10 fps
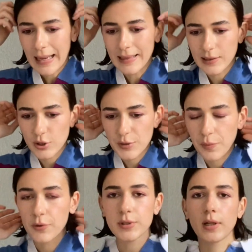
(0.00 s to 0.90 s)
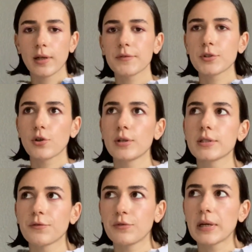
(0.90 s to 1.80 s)
and I just post a lot of stories
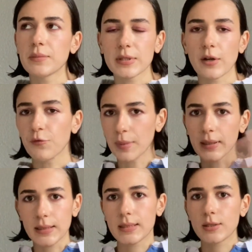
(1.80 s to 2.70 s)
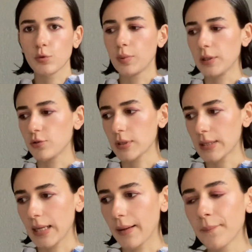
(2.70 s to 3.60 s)
of random stuff, but it's super
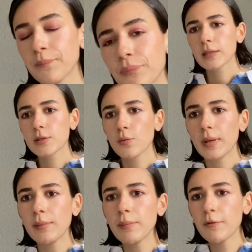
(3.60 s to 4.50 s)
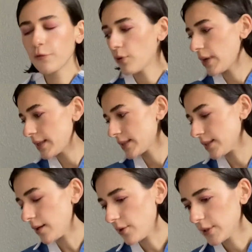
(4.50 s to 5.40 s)
interesting. So maybe before I
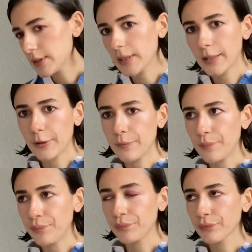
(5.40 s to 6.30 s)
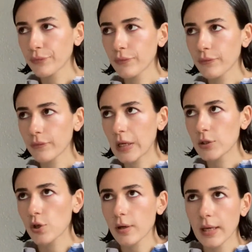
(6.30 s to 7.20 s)
start
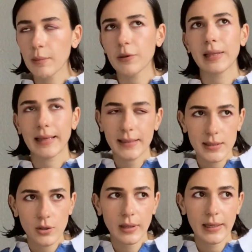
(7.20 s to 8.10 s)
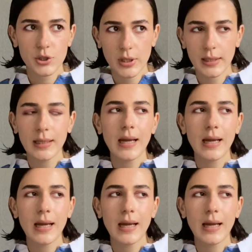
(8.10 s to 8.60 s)
talking about the latest collection,